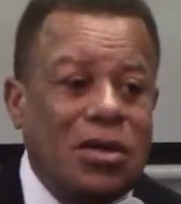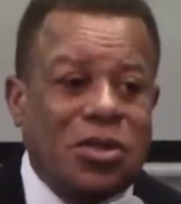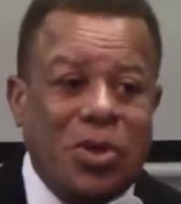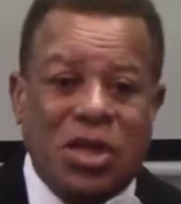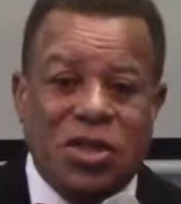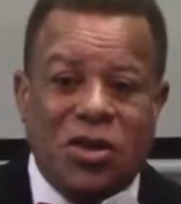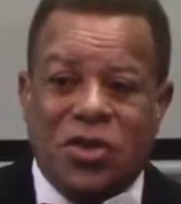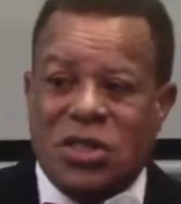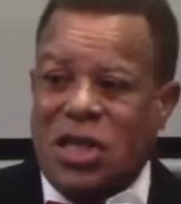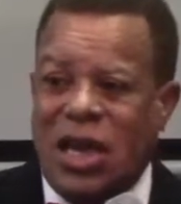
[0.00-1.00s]
well, somebody's here
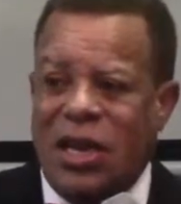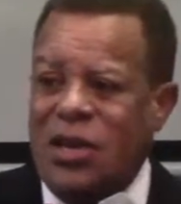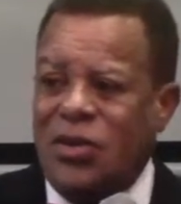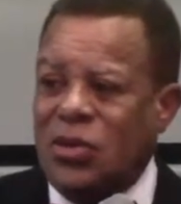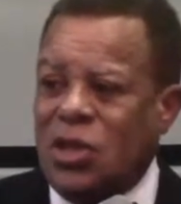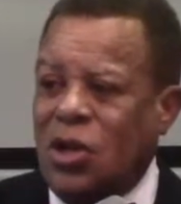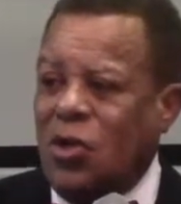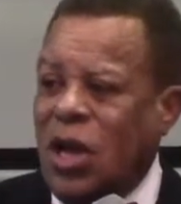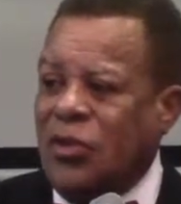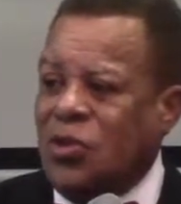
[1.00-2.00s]
this, and I didn't know I was going
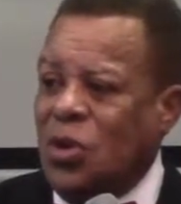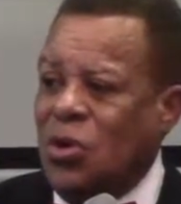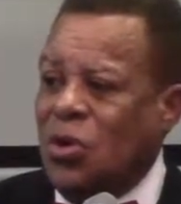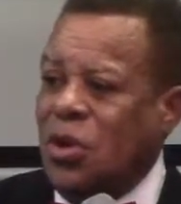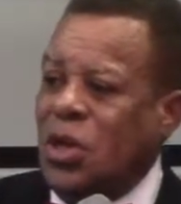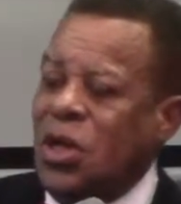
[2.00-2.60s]
to go down this road.